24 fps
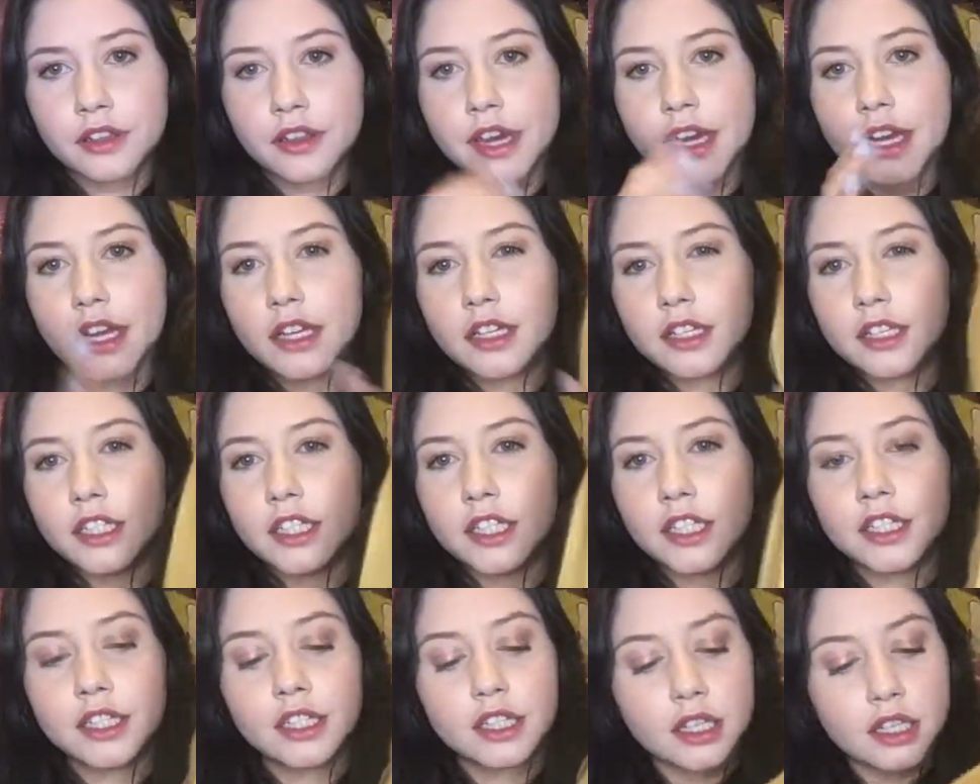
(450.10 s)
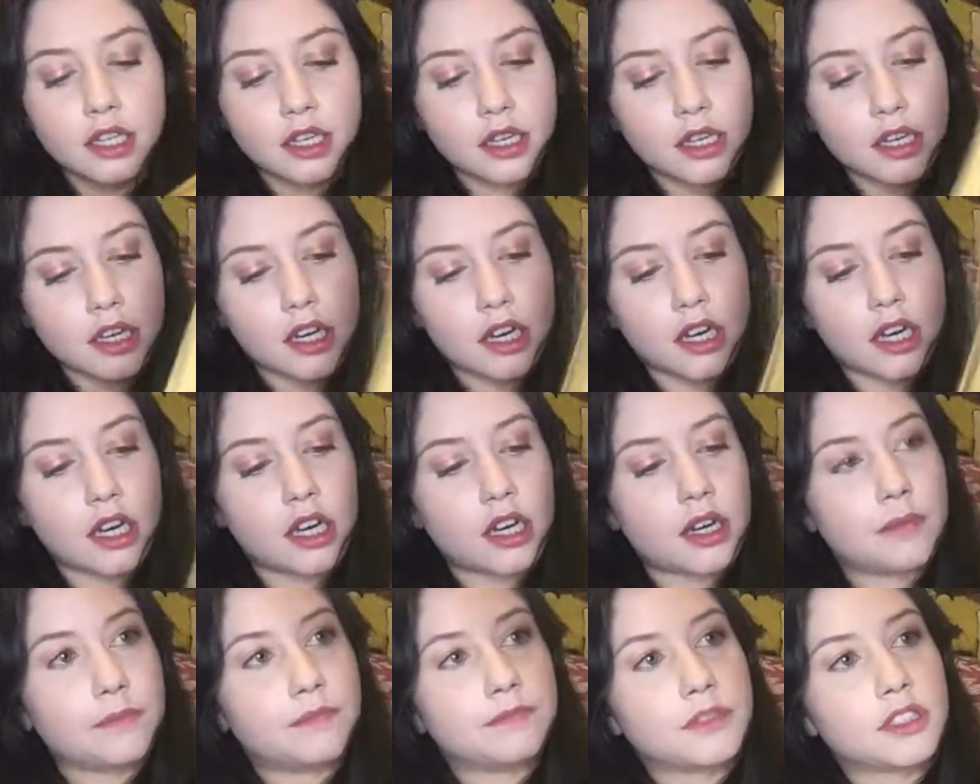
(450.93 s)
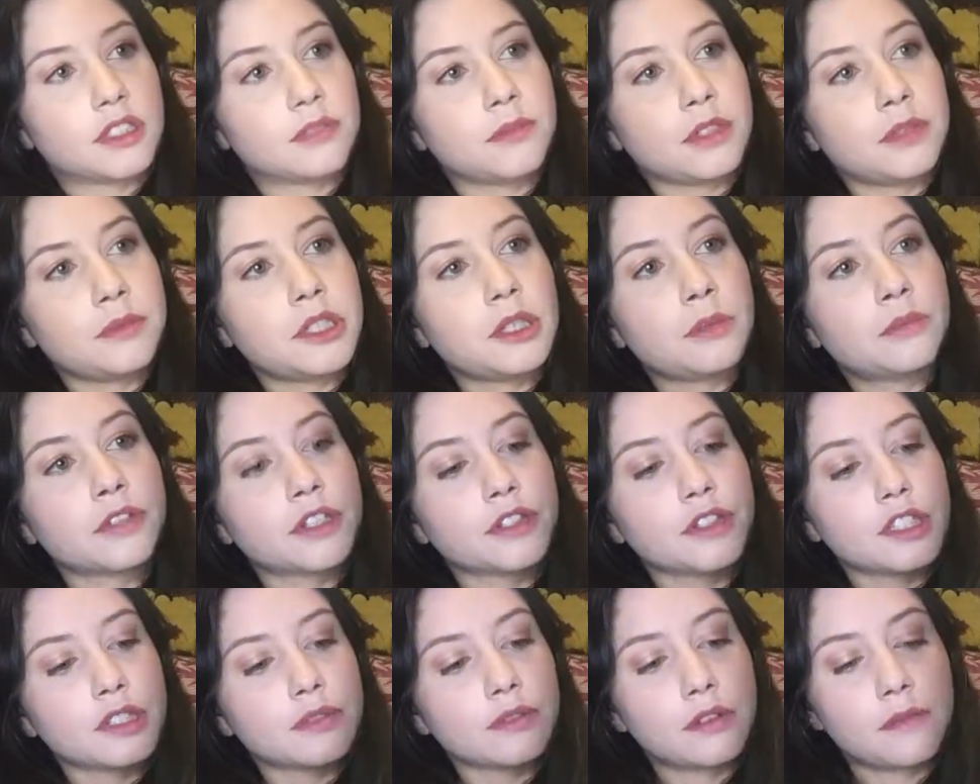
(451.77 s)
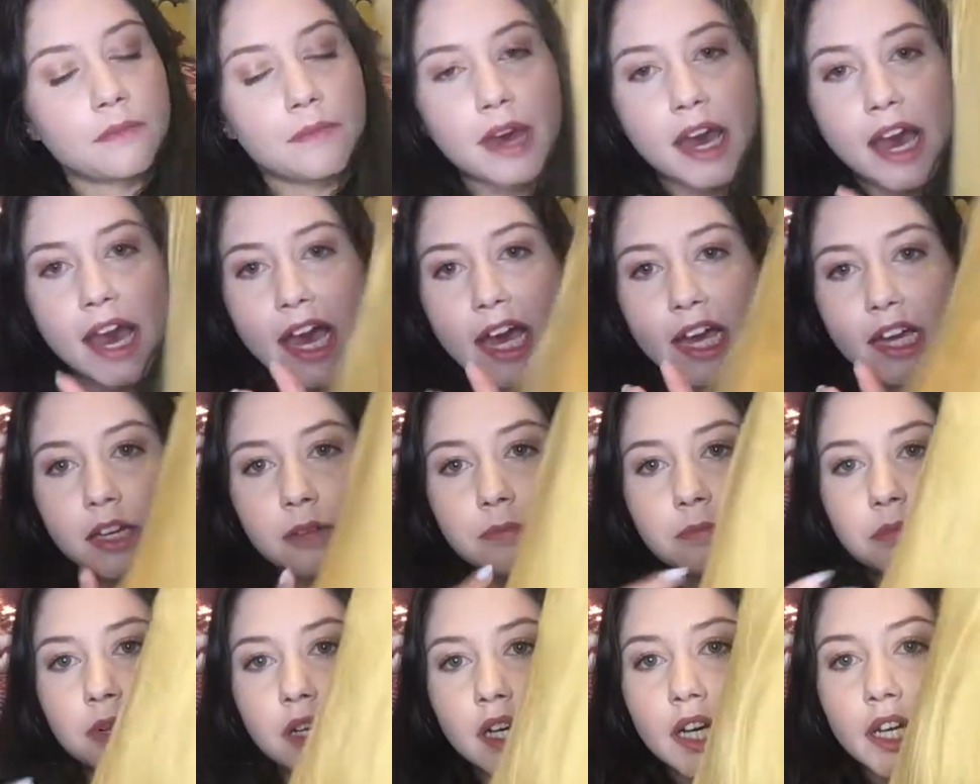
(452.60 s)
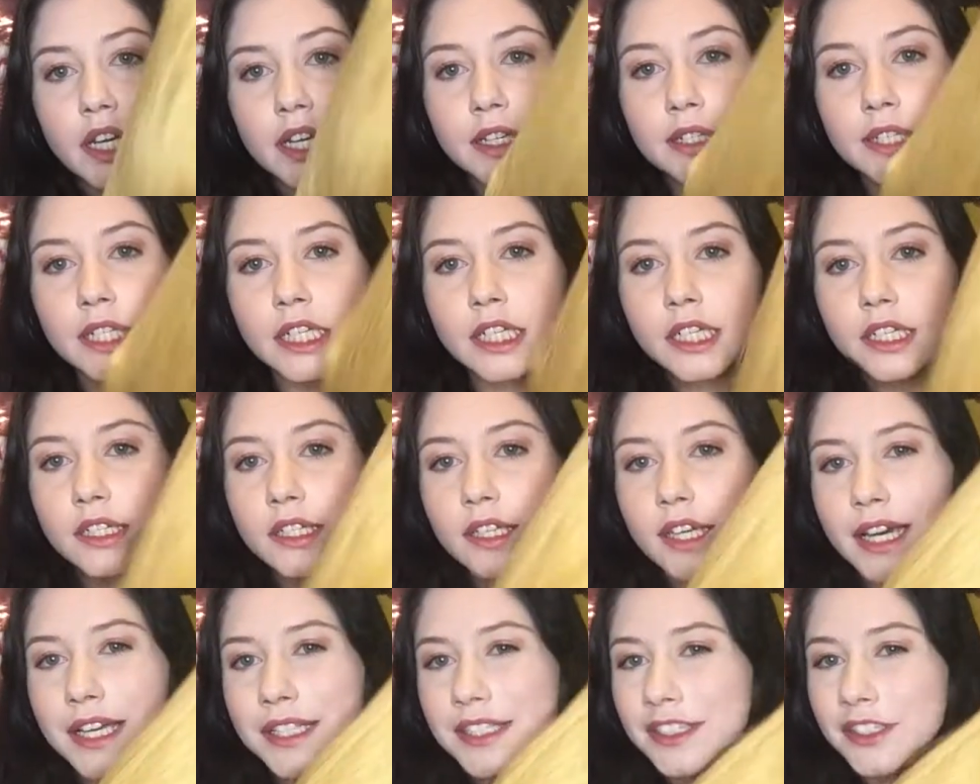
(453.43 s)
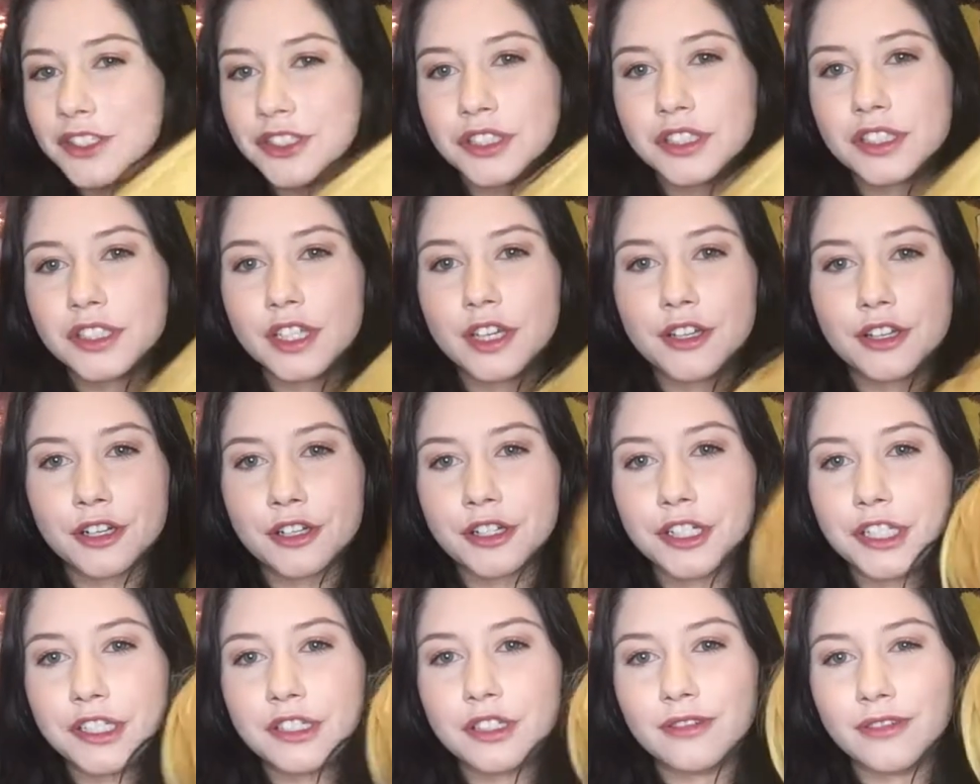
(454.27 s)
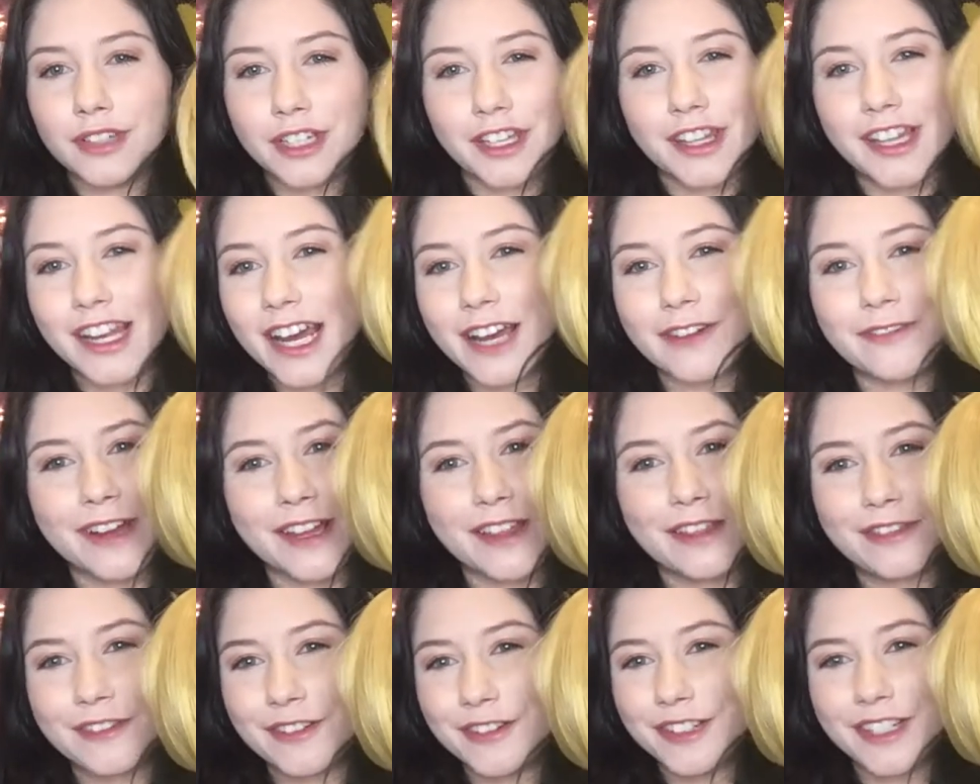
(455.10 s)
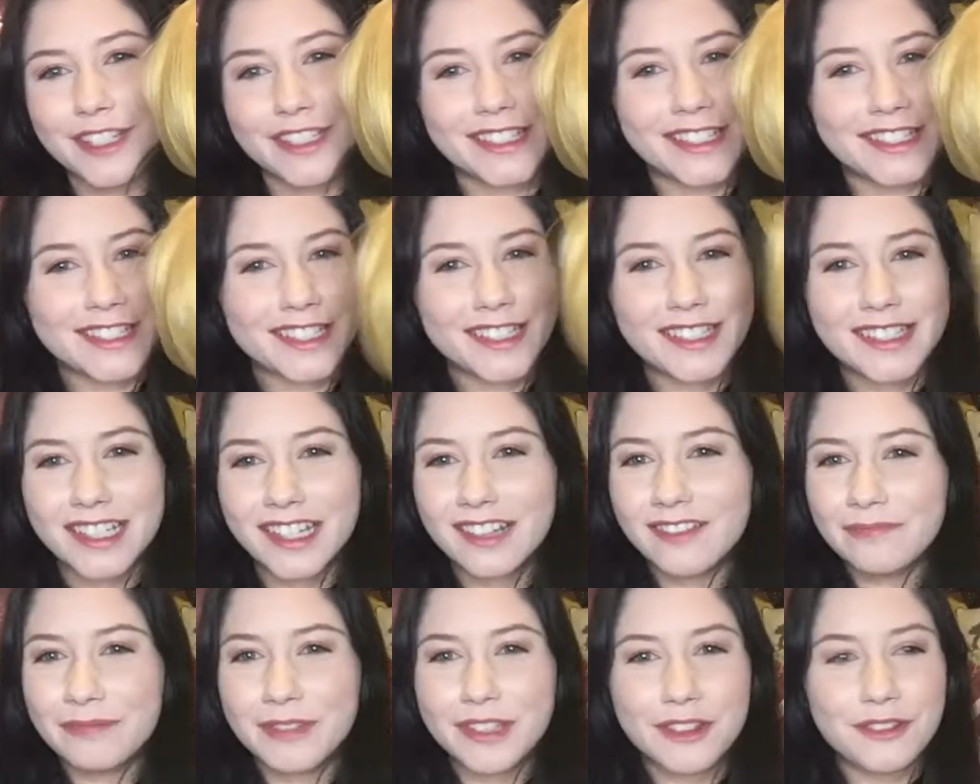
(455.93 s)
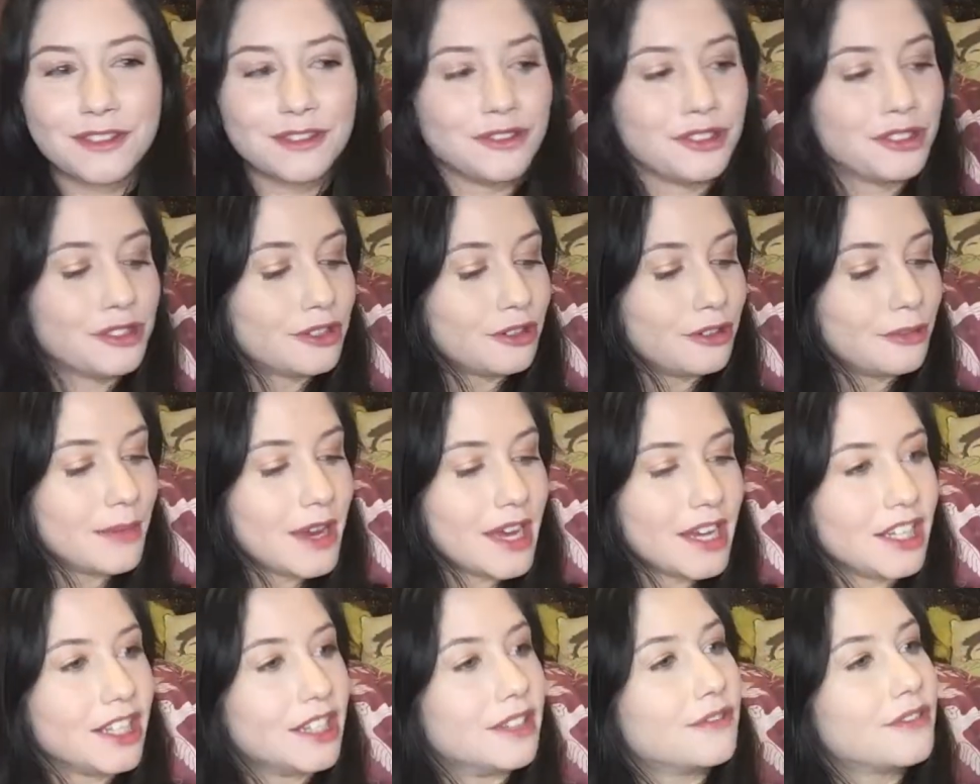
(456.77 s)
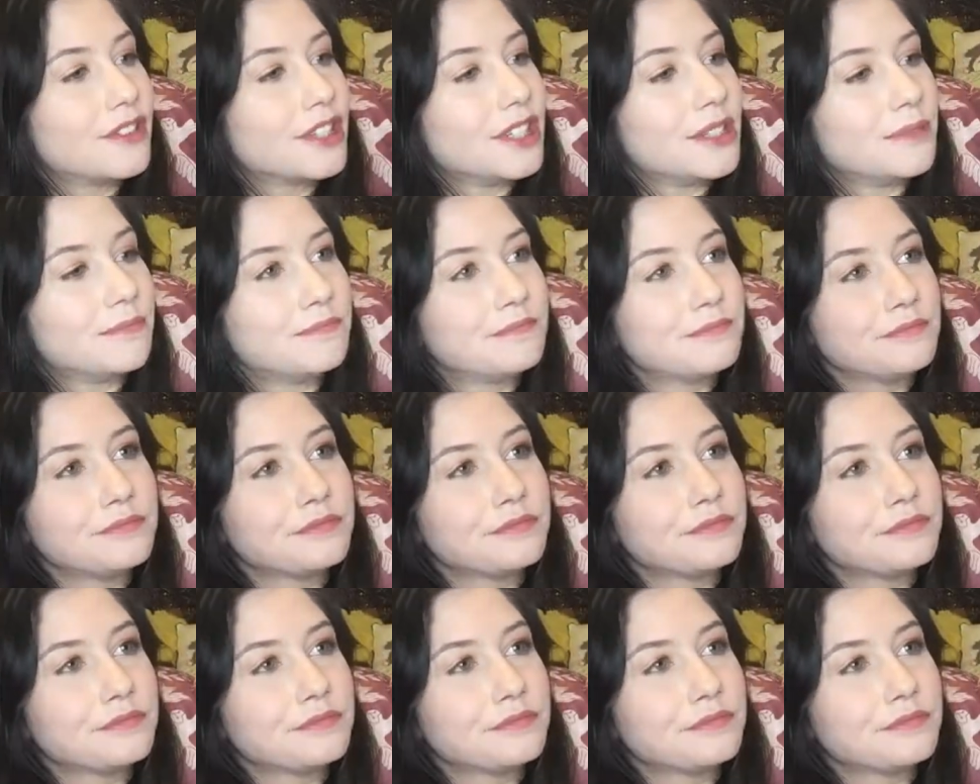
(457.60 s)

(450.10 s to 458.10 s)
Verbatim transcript: that I need, um, so maybe I'll bring this one back, but yeah, this is just another Krista wig that I went through, because as I said, I've been through so many of them.